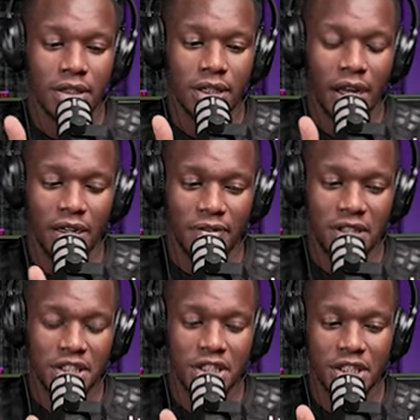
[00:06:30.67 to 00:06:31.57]
the
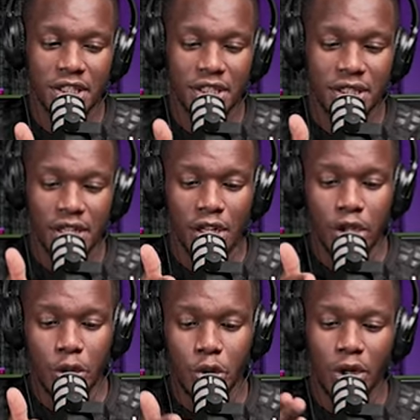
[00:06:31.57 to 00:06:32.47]
advantage is
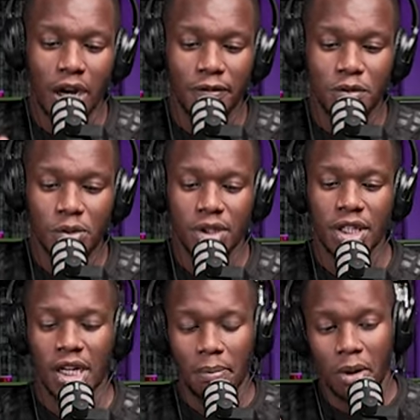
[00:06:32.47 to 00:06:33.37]
you don't have to
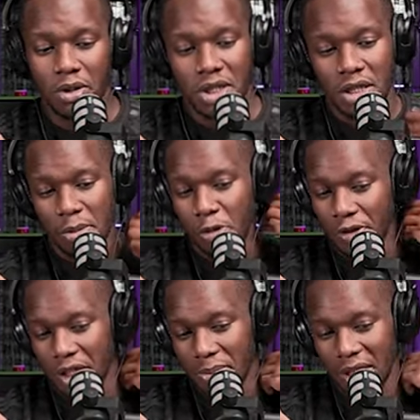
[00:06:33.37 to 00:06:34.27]
think about
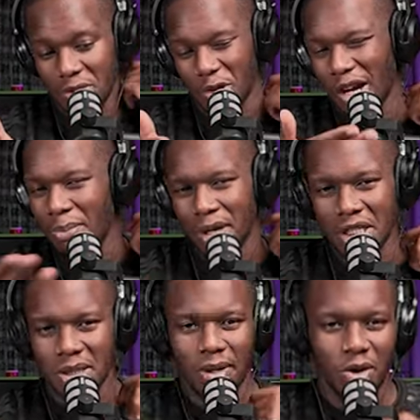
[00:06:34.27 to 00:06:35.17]
removing him next. You can
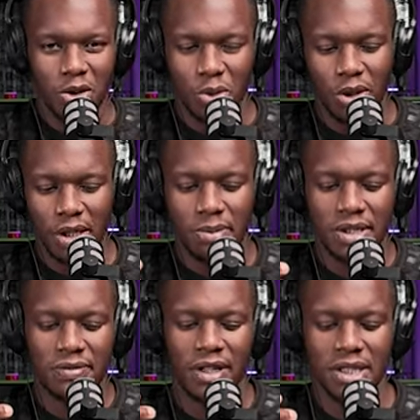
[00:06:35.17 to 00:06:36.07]
bench him and not worry.
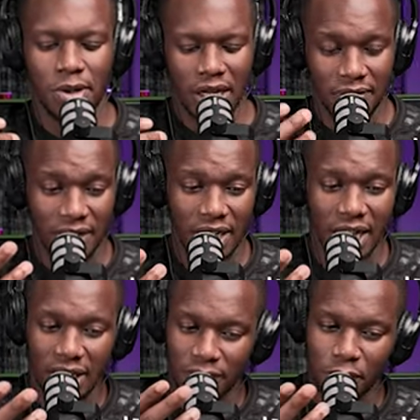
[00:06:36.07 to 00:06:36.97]
But for someone like Van
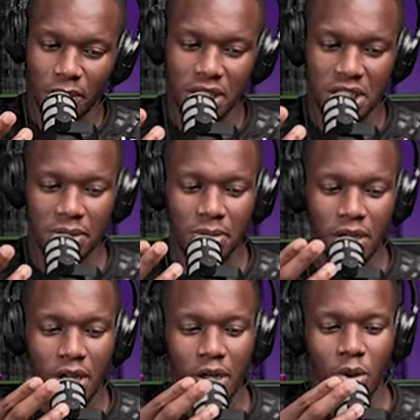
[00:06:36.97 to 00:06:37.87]
Dijk, if you bench him
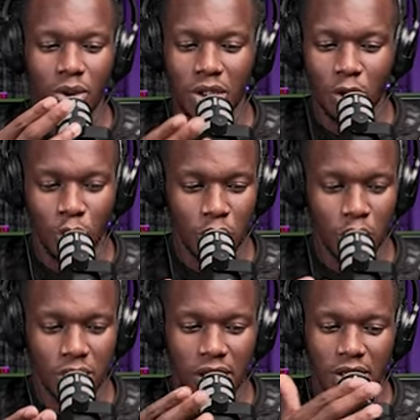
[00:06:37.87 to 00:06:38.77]
with Diogo
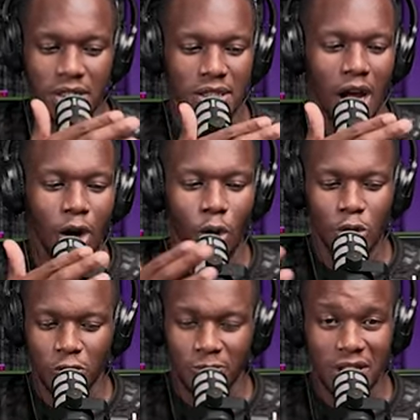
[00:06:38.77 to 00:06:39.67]
Jota, there's a
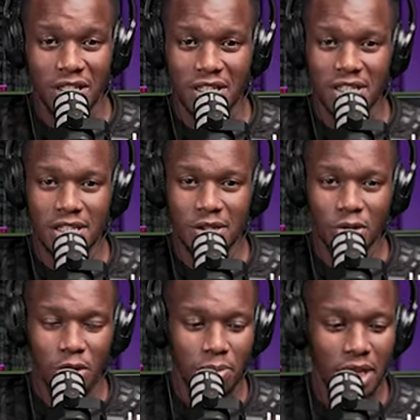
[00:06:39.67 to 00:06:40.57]
lot of money just sitting
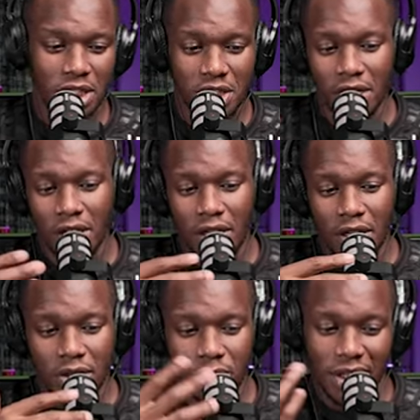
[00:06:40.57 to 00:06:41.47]
on your bench.
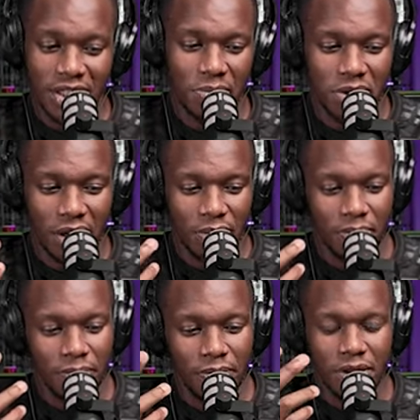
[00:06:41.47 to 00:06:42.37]
So that's something
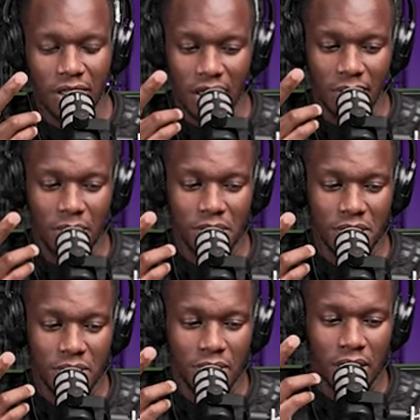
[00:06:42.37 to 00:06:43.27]
I'm thinking about
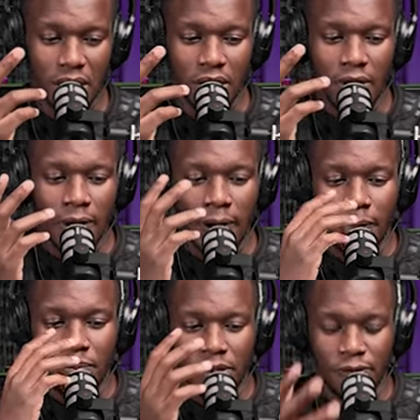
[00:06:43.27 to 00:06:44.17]
as well.
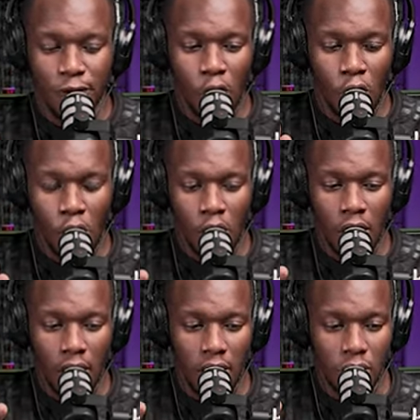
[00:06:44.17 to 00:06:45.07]
For
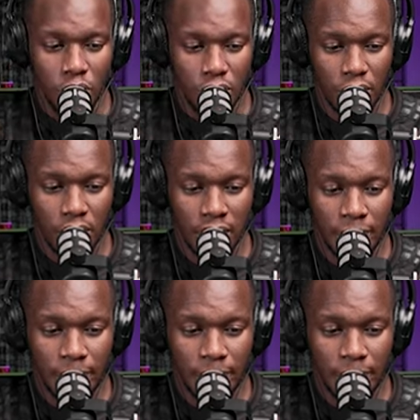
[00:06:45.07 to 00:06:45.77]
Luton,